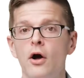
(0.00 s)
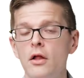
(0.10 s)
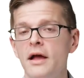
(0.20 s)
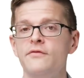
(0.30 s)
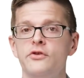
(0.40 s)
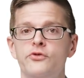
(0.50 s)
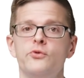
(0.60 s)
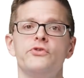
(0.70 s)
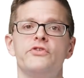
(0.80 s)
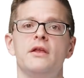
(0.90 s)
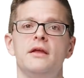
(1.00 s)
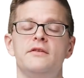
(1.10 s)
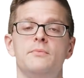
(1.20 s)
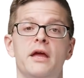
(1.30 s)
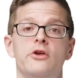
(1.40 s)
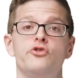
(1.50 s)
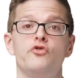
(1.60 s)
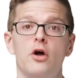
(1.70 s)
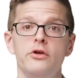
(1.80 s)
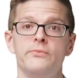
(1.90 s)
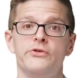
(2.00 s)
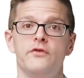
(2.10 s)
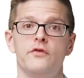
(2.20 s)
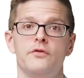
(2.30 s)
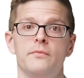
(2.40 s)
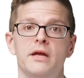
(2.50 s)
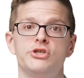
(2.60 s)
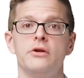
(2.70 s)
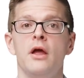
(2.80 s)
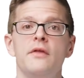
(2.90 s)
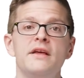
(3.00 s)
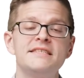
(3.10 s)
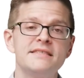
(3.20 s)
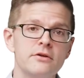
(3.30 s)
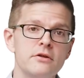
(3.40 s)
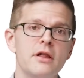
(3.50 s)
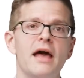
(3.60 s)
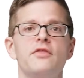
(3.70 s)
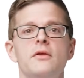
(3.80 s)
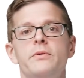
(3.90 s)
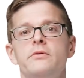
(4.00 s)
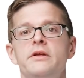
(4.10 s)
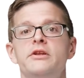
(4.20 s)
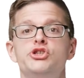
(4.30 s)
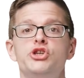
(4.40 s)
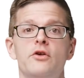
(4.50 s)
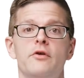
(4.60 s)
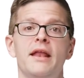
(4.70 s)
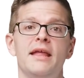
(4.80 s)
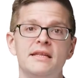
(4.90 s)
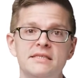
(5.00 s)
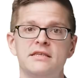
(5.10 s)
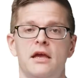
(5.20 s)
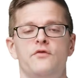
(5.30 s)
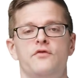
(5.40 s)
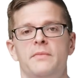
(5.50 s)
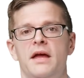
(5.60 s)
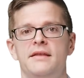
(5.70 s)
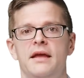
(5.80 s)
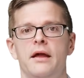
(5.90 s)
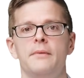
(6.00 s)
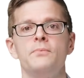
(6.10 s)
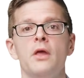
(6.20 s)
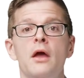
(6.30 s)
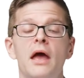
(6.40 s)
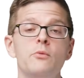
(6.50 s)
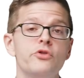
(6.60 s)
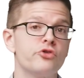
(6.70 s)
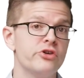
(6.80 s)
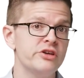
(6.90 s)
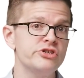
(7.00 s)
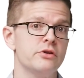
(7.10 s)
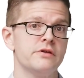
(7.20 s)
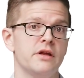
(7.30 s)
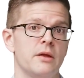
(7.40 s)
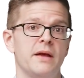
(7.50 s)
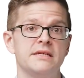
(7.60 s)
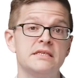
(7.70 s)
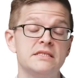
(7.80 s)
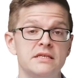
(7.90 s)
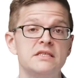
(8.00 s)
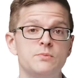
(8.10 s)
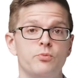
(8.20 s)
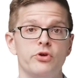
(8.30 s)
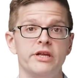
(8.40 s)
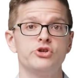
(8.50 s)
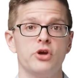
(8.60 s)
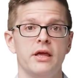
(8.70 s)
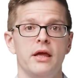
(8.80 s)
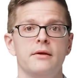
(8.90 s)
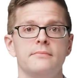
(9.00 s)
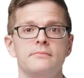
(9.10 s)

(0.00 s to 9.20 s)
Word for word: all have the tools they need to manage volumes of information, they still lack the ability to generate insight from that data. And with traditional databases, this is pretty tricky.